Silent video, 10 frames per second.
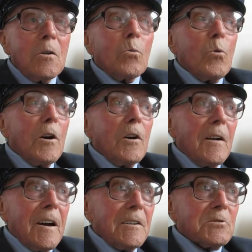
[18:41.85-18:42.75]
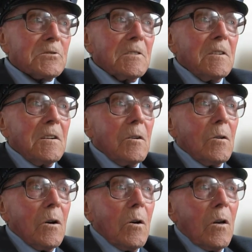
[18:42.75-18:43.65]
Whereas,
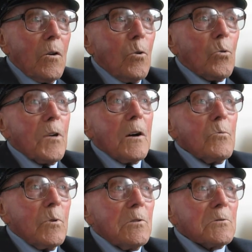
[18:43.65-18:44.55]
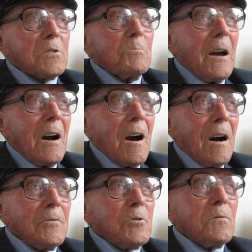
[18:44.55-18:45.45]
although we lost about
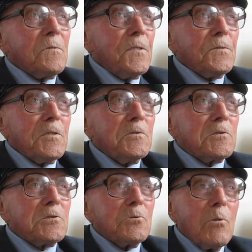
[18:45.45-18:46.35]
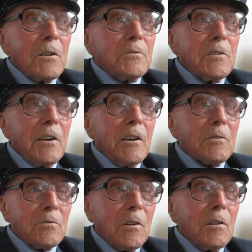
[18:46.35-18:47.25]
150 to 200
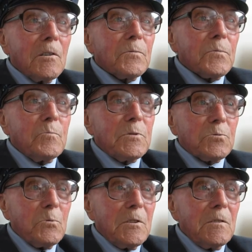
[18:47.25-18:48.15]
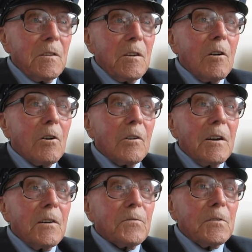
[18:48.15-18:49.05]
aircraft between the
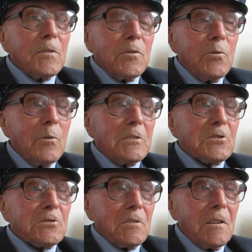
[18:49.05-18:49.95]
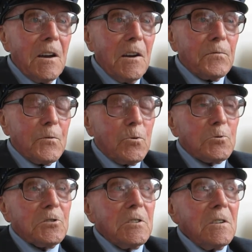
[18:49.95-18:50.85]
RAF and the US Air Force,